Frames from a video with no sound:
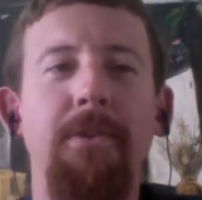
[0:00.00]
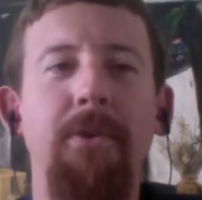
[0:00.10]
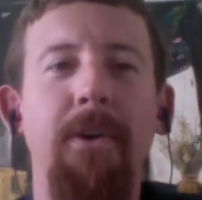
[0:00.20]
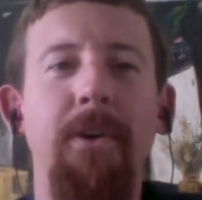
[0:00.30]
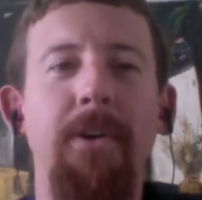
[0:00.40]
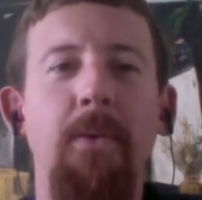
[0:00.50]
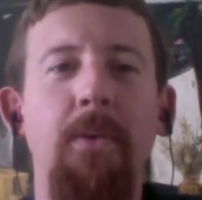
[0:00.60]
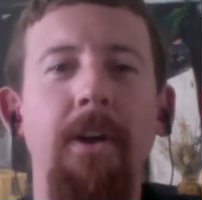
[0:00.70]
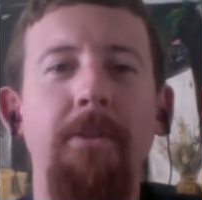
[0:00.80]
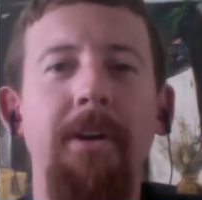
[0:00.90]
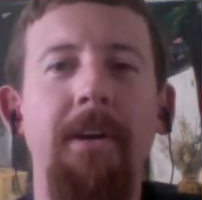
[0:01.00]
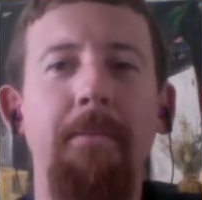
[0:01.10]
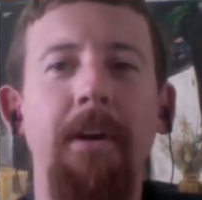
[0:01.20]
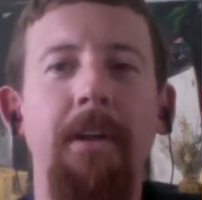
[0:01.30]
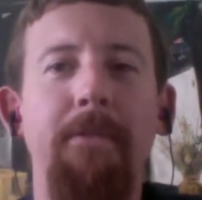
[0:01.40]
the career you want and you're
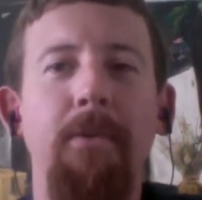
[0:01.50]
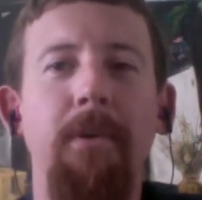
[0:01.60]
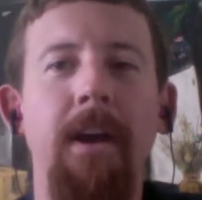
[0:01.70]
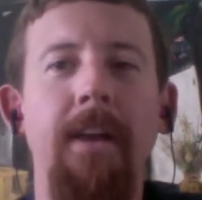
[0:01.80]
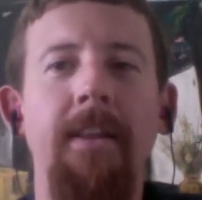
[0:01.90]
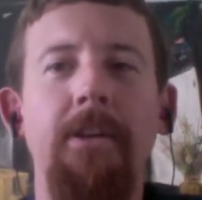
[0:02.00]
making money for it,